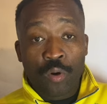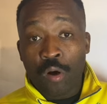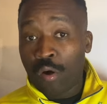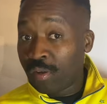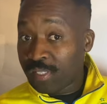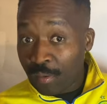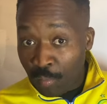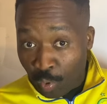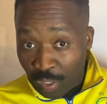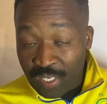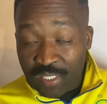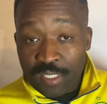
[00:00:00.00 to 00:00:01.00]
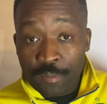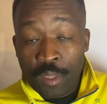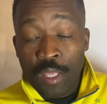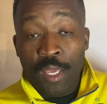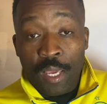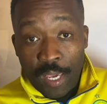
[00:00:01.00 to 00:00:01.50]
or same quality
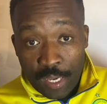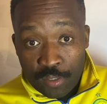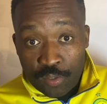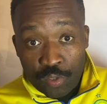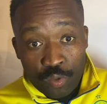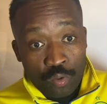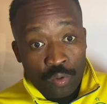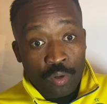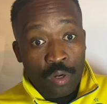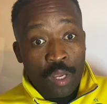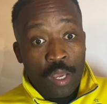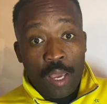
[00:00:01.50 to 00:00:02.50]
as you,